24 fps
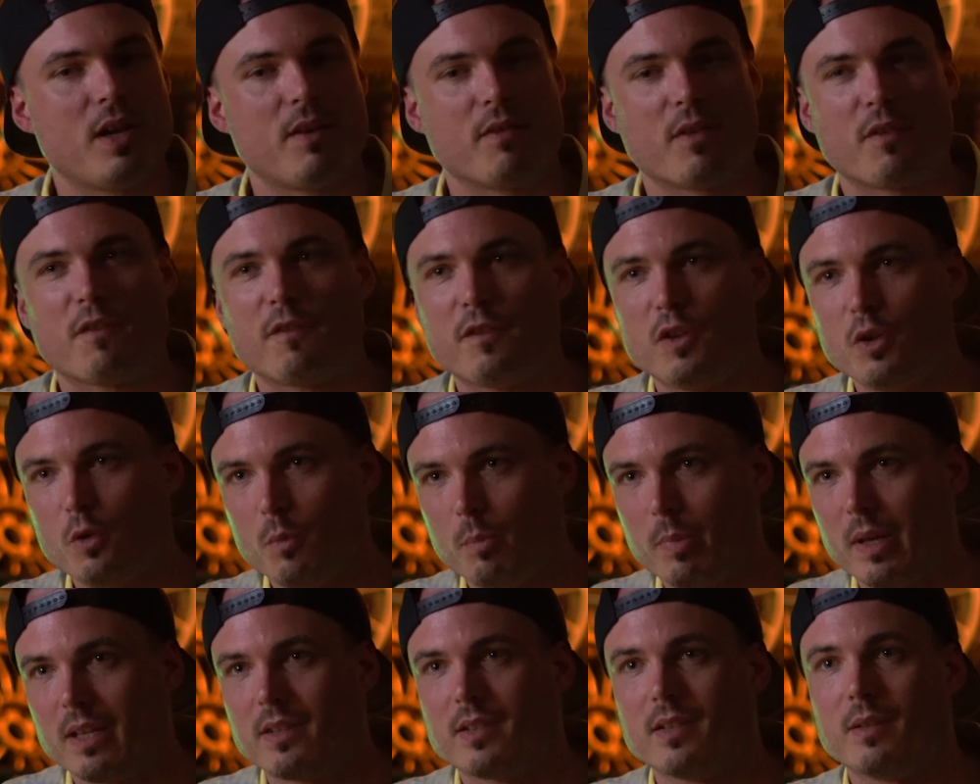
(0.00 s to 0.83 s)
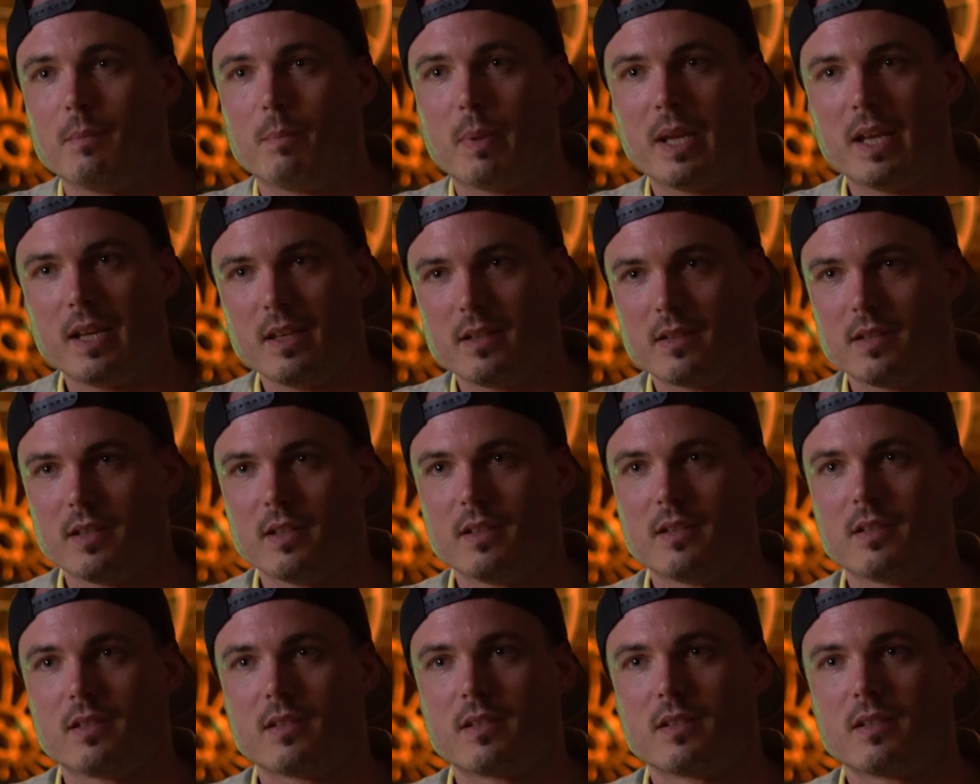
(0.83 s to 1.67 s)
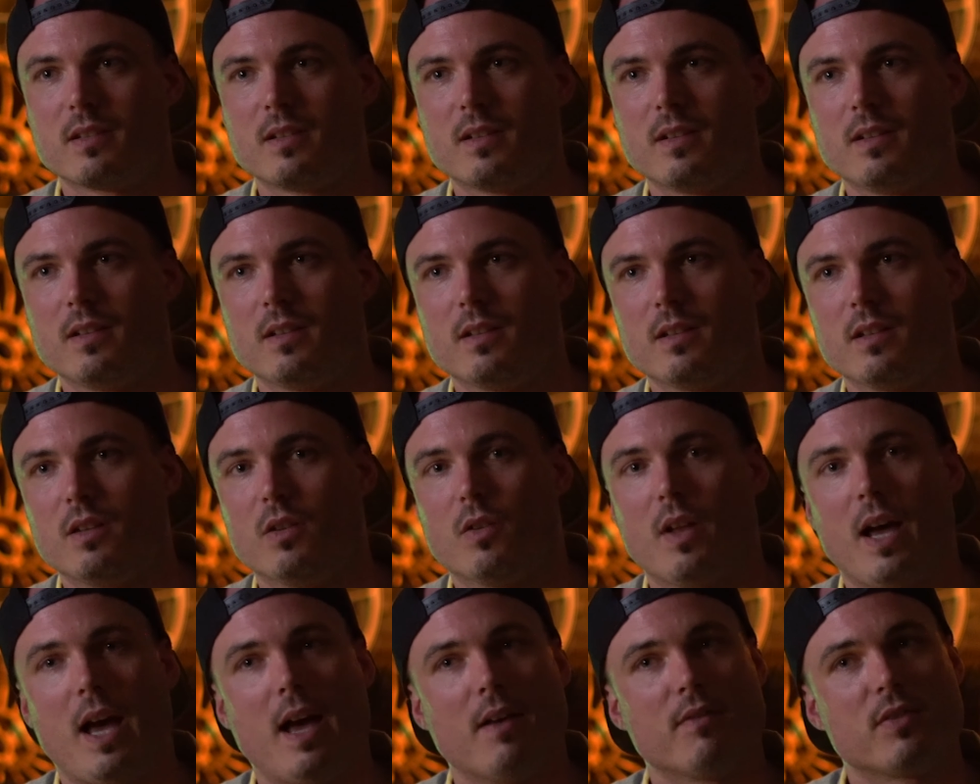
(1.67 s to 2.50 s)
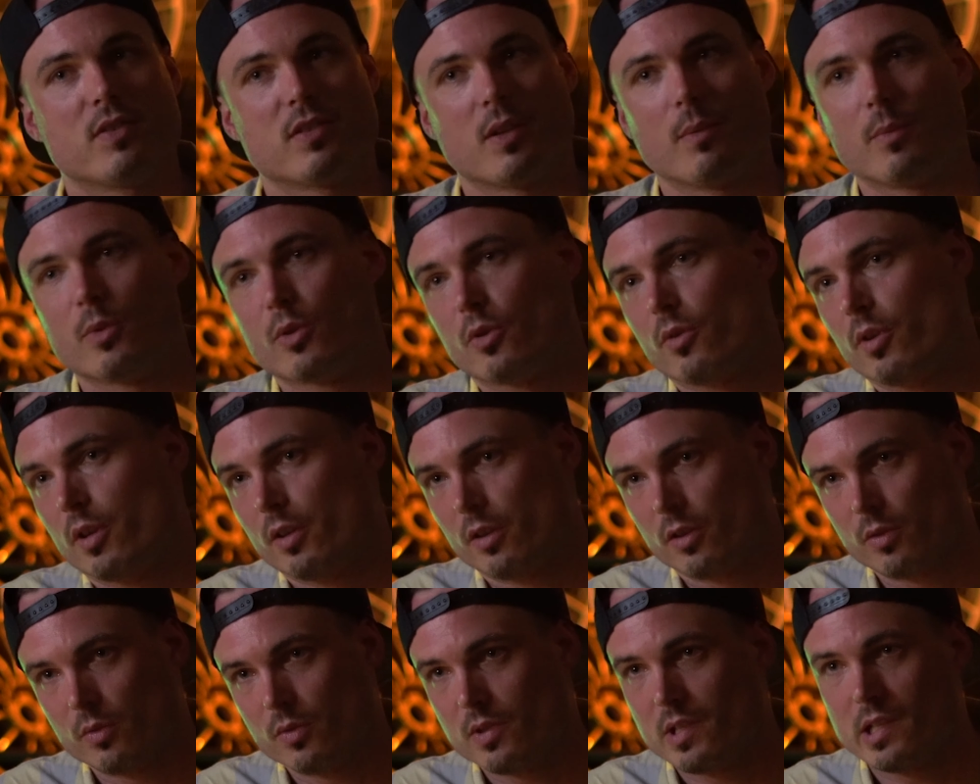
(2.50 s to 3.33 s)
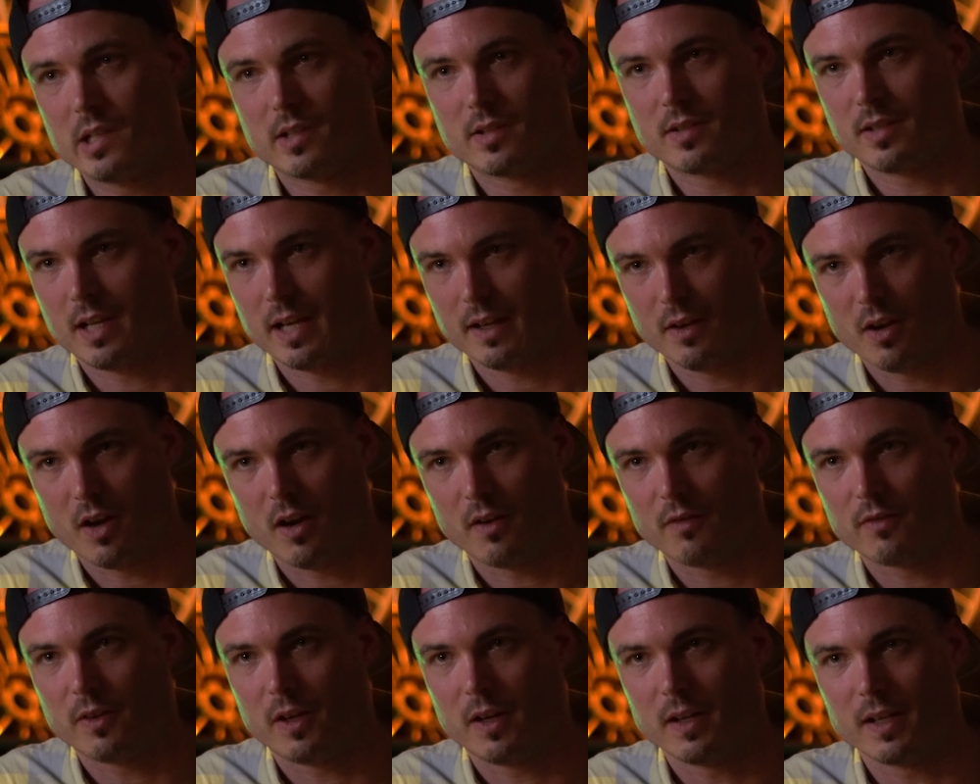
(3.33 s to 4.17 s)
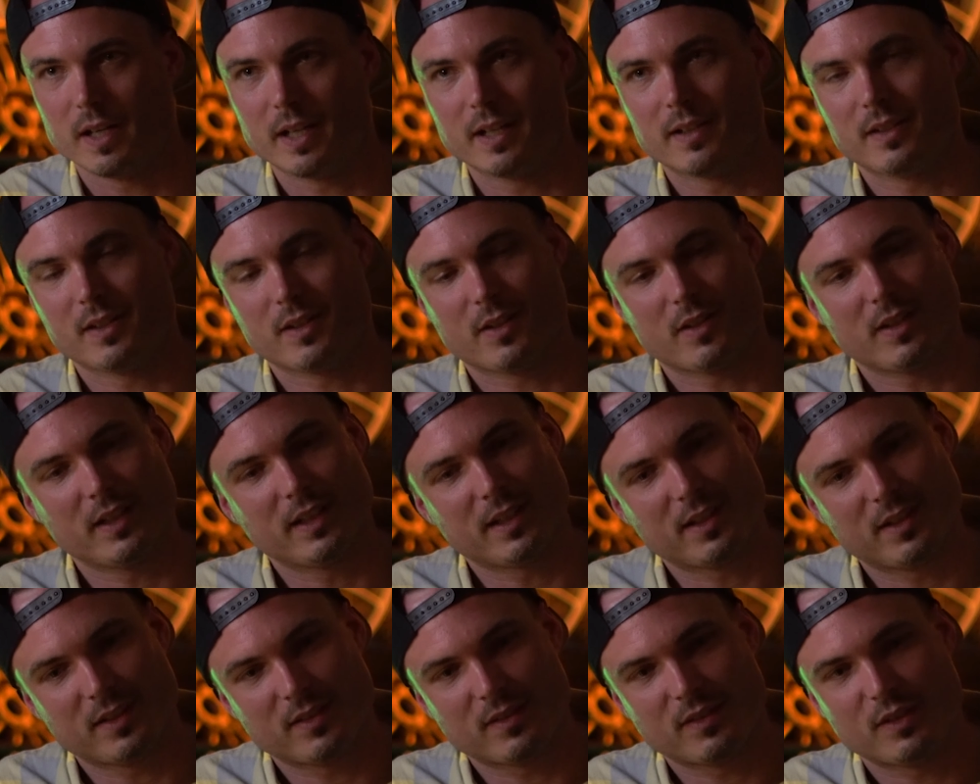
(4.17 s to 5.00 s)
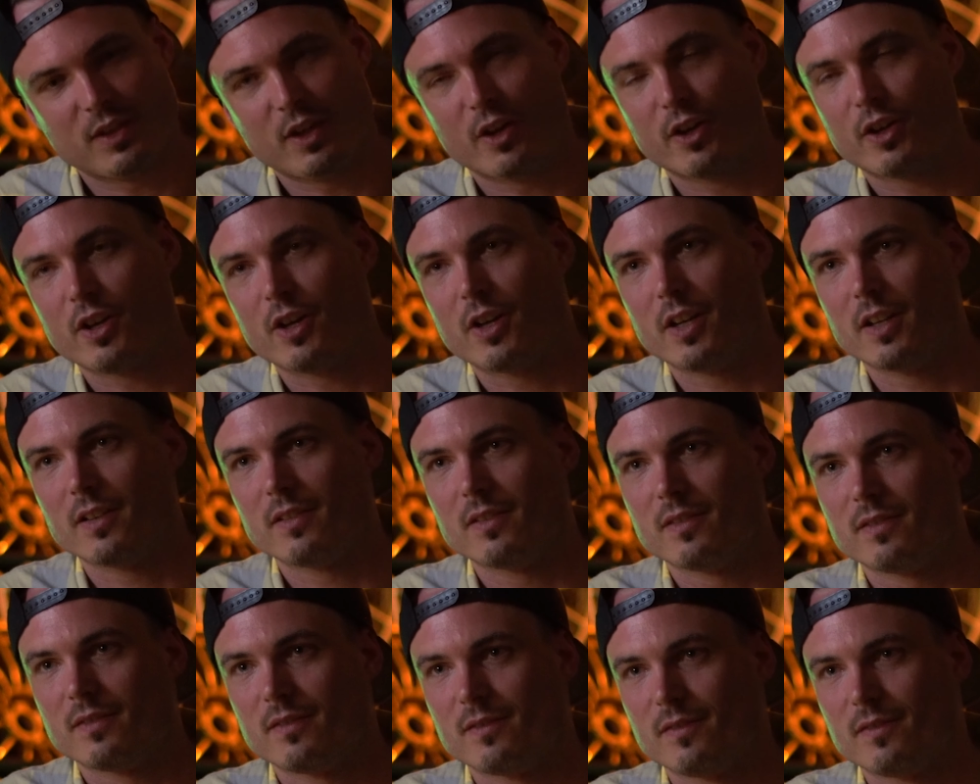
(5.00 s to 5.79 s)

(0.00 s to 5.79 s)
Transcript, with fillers: you have a few bits and pieces, you'll have someone or enthusiast sign off on it. You're like, you're good.